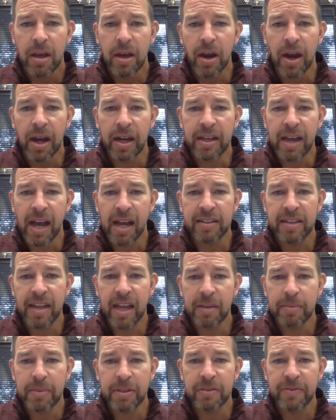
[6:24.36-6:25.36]
All right,
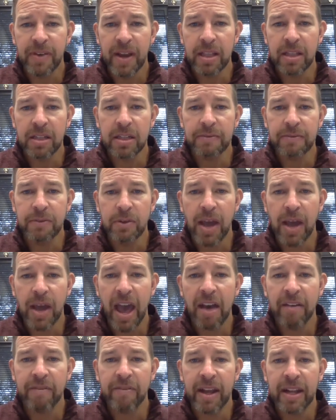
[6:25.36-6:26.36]
contact Ms. Phelan if you
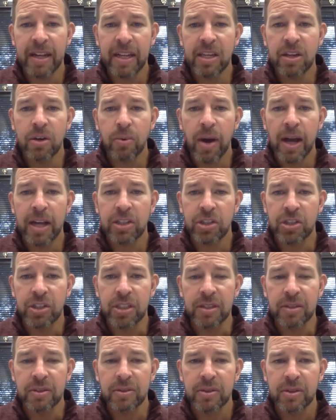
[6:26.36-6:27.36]
have any
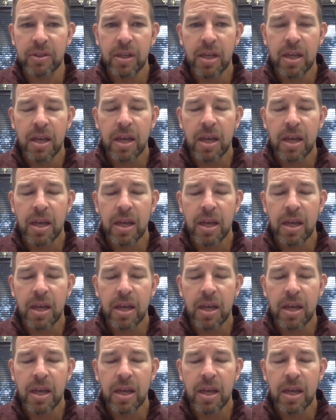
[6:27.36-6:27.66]
questions.